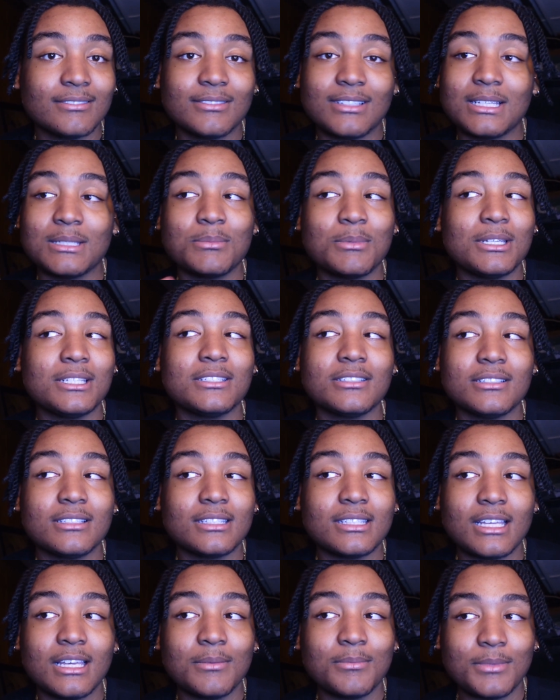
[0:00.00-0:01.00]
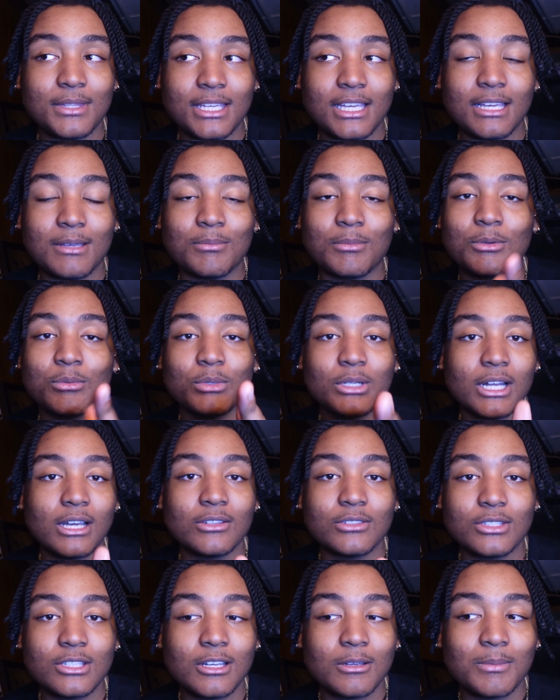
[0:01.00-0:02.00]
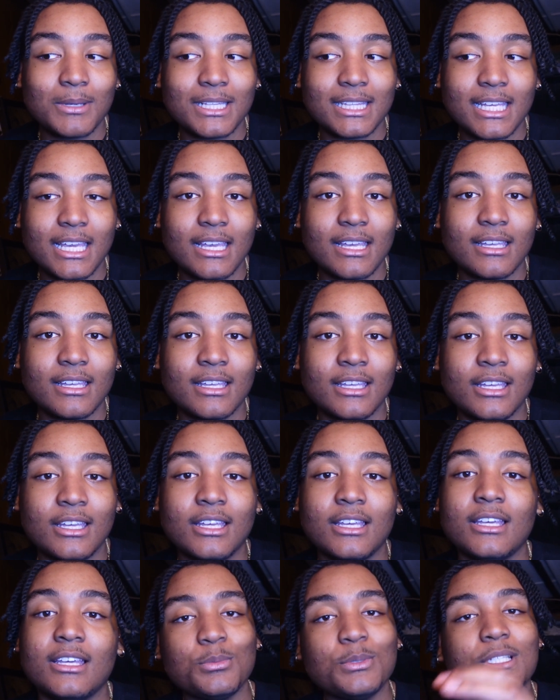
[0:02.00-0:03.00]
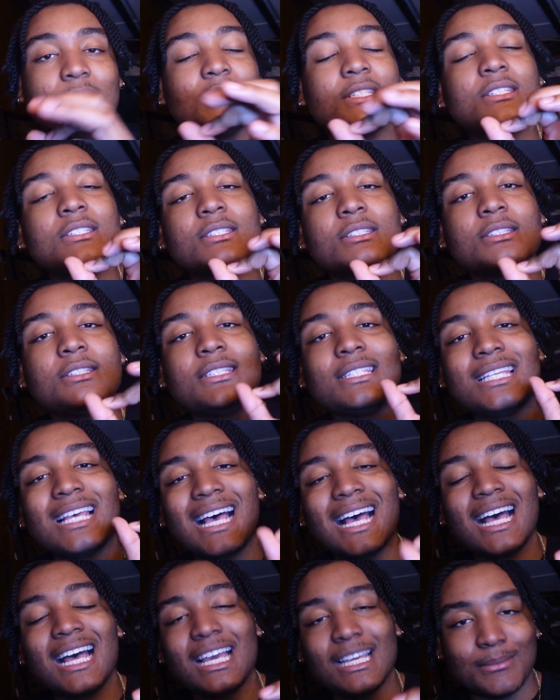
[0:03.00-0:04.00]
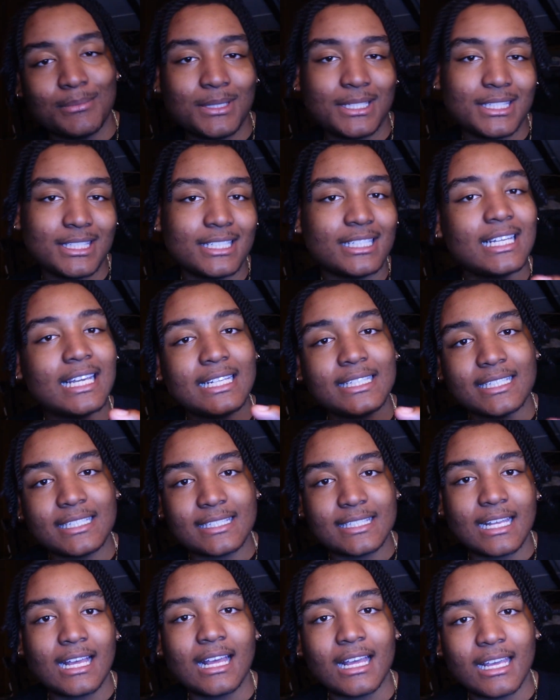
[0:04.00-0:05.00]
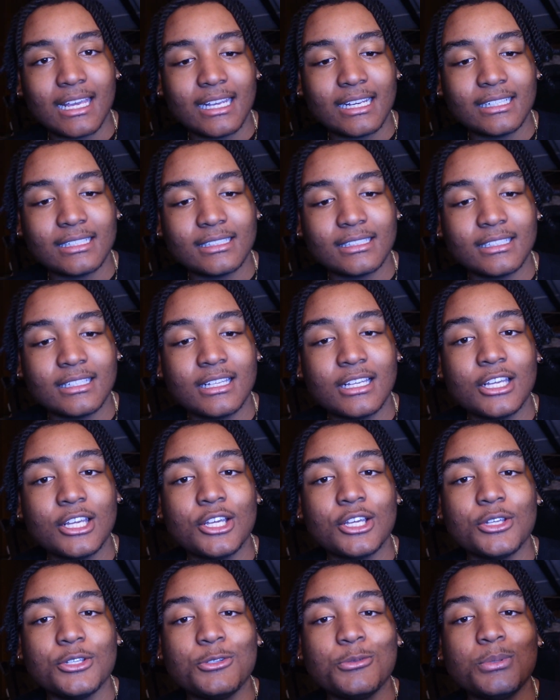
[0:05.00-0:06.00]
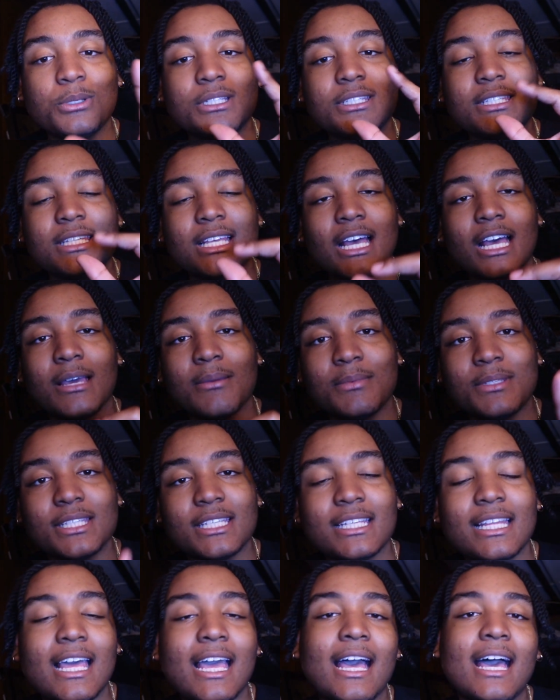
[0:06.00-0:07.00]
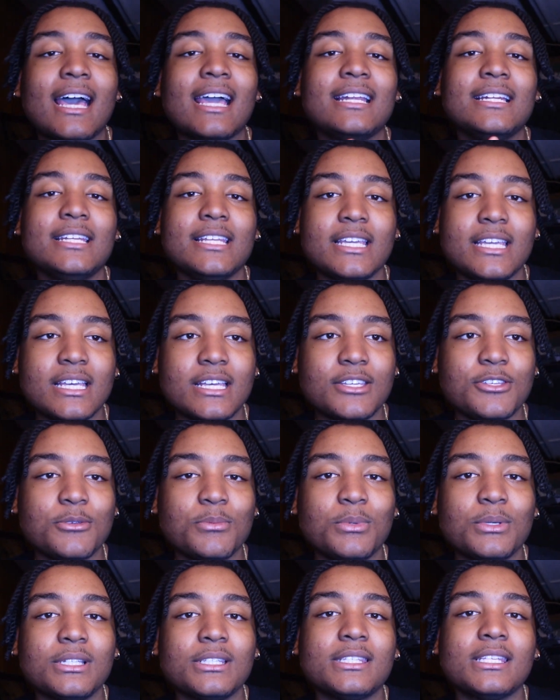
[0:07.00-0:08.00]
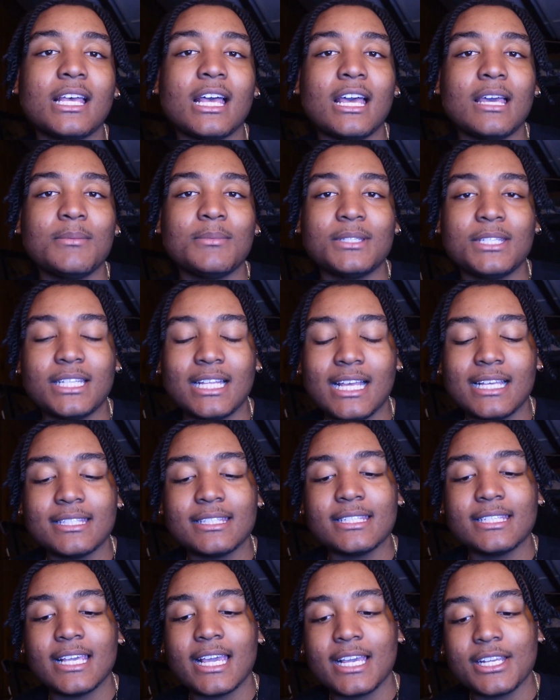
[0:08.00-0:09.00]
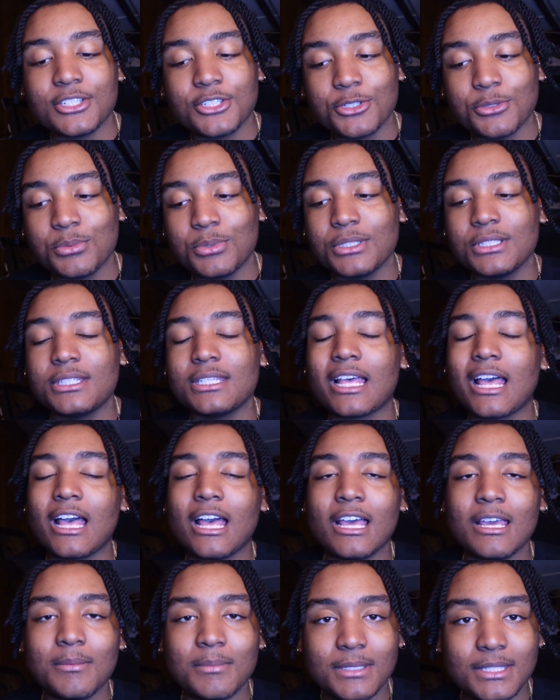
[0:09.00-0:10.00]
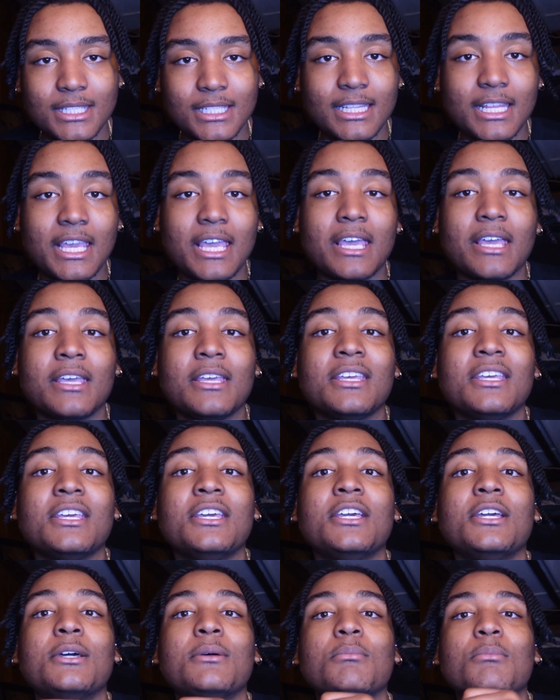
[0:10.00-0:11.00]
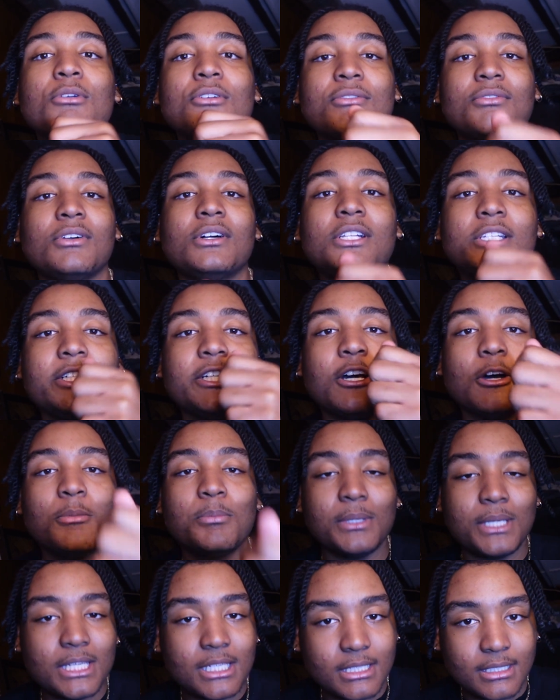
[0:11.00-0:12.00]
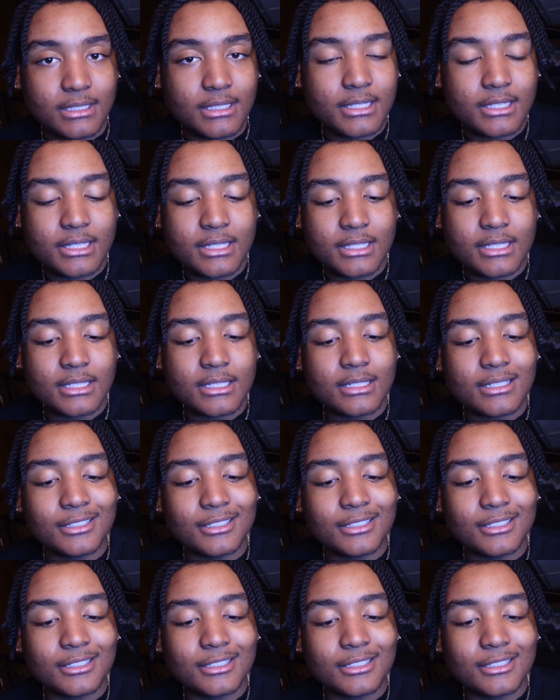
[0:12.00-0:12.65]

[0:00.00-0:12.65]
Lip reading: That's basically the same thing, but we're not going to talk about that. You put time into that design. You put time into that idea. You put time into that sketch. You put time into that portfolio piece.